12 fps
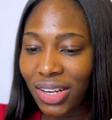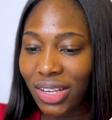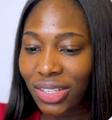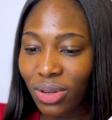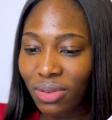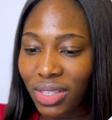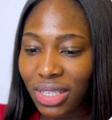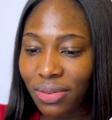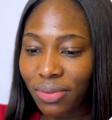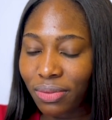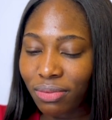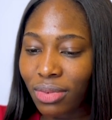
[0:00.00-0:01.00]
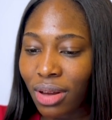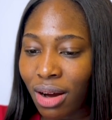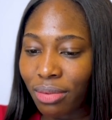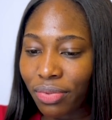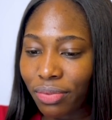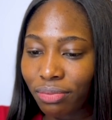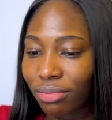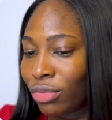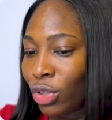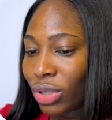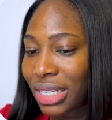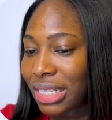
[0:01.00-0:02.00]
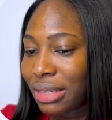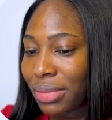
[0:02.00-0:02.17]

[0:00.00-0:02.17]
So if this is your starting